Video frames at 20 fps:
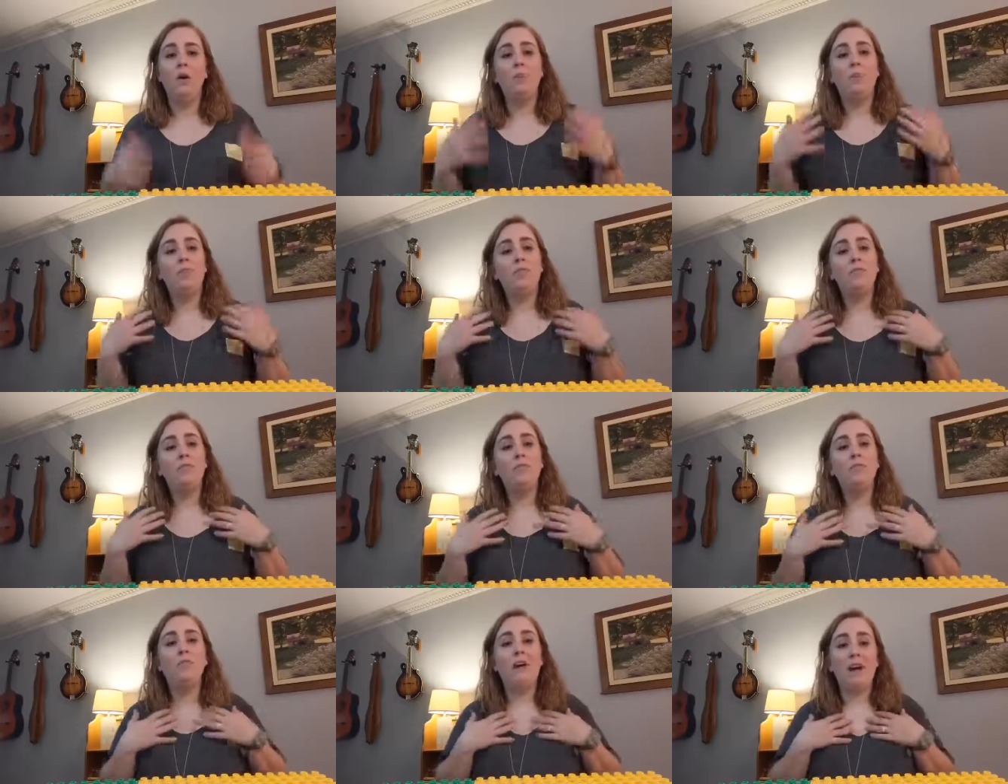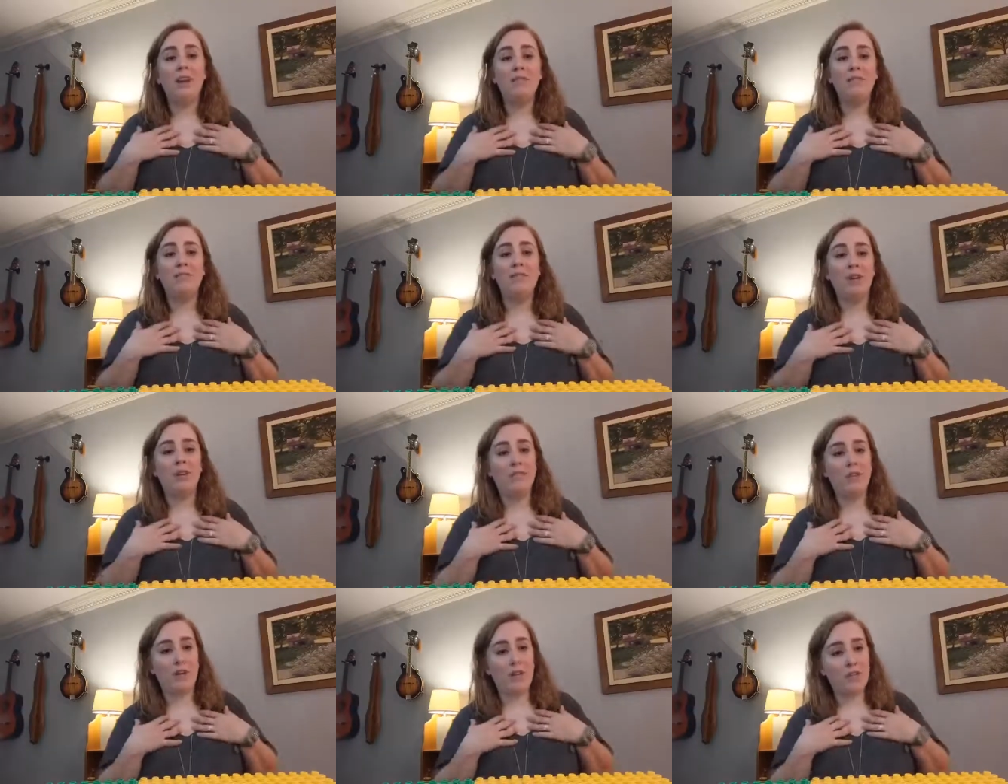One of my
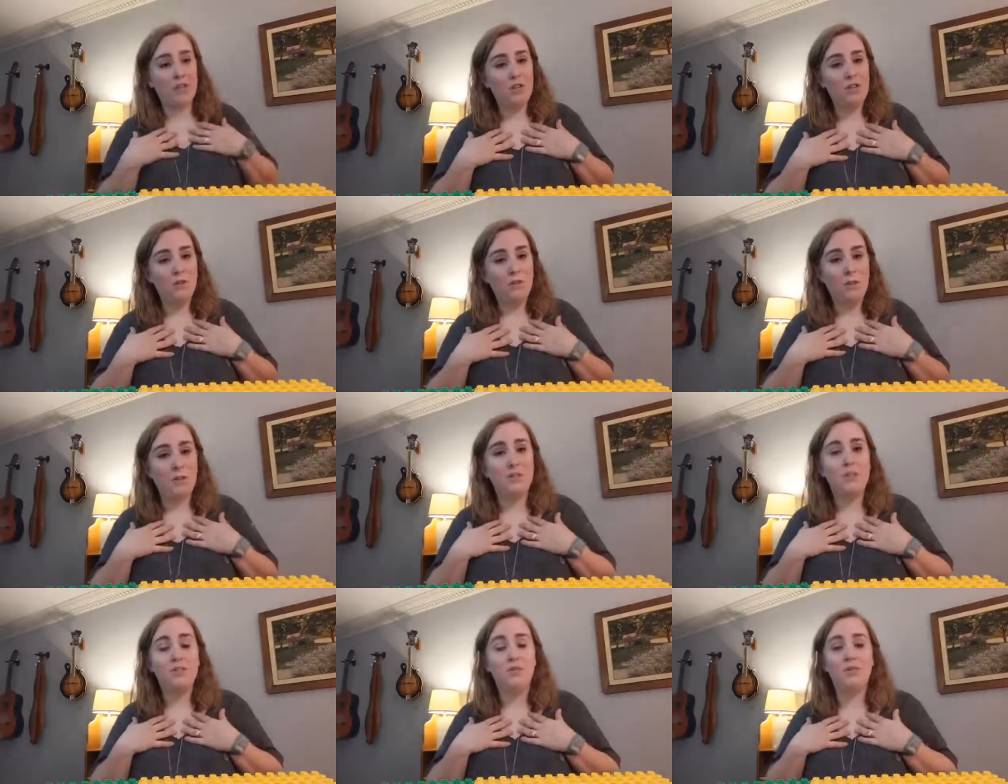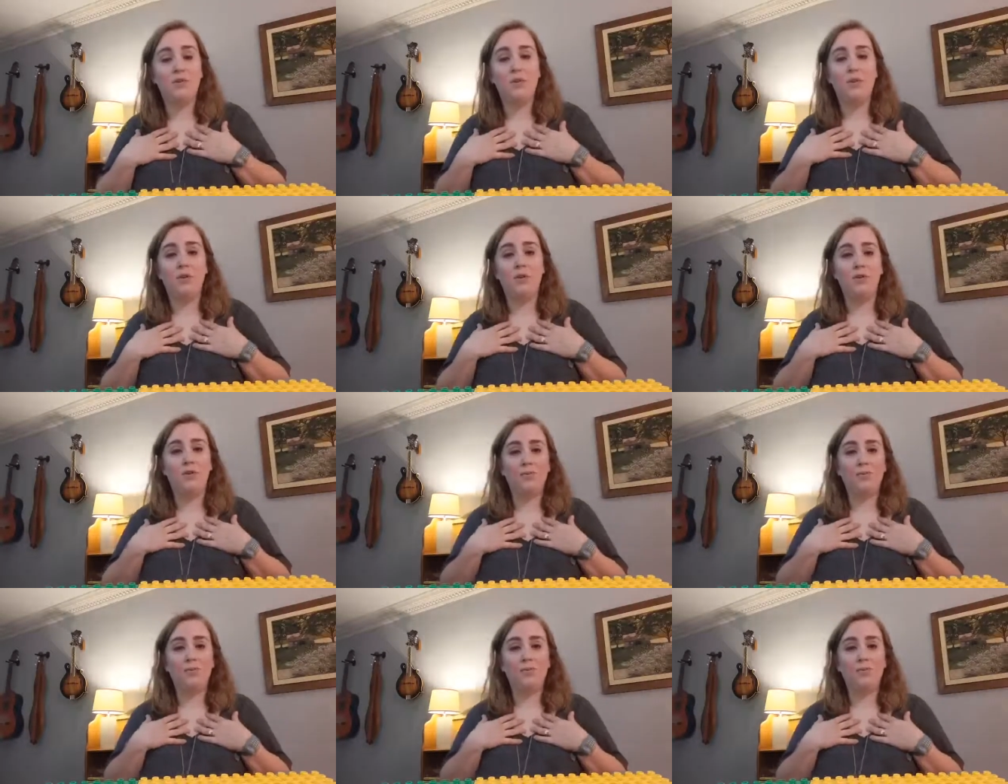favorite instruments to